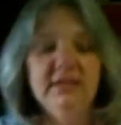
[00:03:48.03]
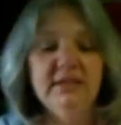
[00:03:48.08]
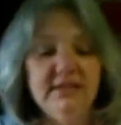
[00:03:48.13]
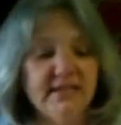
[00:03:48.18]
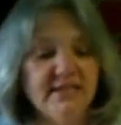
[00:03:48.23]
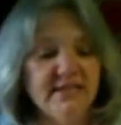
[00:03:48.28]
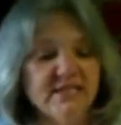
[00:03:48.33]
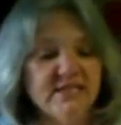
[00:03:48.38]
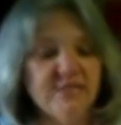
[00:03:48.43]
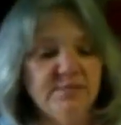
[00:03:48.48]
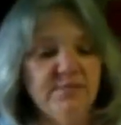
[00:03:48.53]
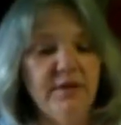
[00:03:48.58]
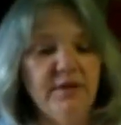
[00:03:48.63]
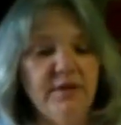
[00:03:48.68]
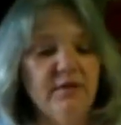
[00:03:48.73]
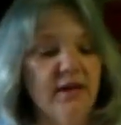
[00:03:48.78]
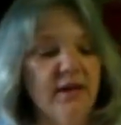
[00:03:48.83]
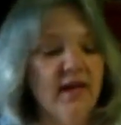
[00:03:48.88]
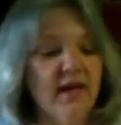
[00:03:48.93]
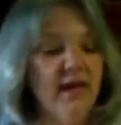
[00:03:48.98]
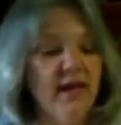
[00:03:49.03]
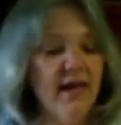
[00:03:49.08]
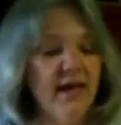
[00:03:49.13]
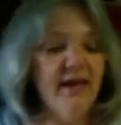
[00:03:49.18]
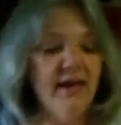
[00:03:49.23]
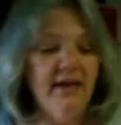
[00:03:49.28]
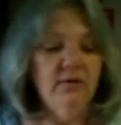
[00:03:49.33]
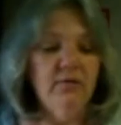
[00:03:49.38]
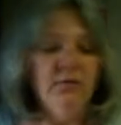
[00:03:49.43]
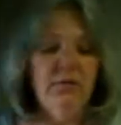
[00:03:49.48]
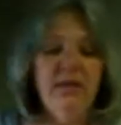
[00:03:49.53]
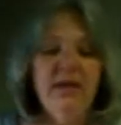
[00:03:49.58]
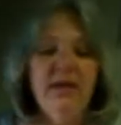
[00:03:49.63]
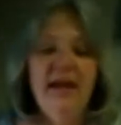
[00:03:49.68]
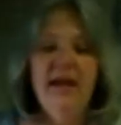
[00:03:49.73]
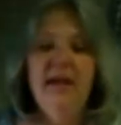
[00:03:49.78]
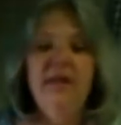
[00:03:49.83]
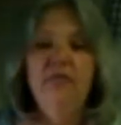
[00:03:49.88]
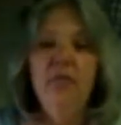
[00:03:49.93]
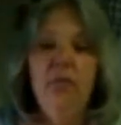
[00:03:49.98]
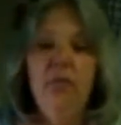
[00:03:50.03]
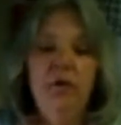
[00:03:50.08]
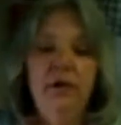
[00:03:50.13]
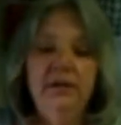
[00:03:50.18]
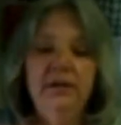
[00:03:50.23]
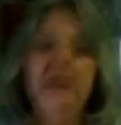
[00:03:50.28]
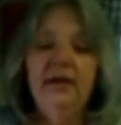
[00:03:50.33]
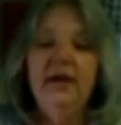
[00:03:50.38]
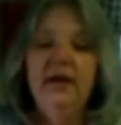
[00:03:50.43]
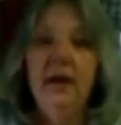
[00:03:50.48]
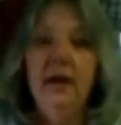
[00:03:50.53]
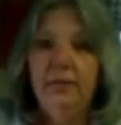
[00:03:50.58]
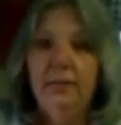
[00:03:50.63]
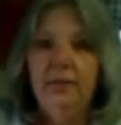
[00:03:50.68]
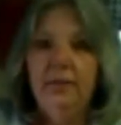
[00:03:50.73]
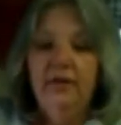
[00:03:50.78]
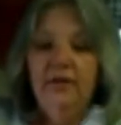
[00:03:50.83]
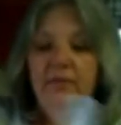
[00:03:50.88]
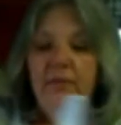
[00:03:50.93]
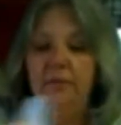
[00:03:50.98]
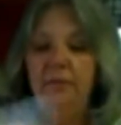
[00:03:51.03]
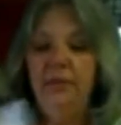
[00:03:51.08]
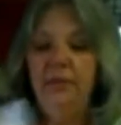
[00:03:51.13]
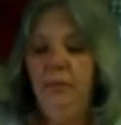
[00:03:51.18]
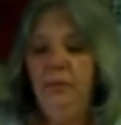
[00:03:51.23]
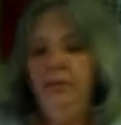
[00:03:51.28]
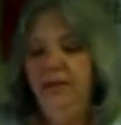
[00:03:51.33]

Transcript: condensed milk, and we have 1 cup of the butter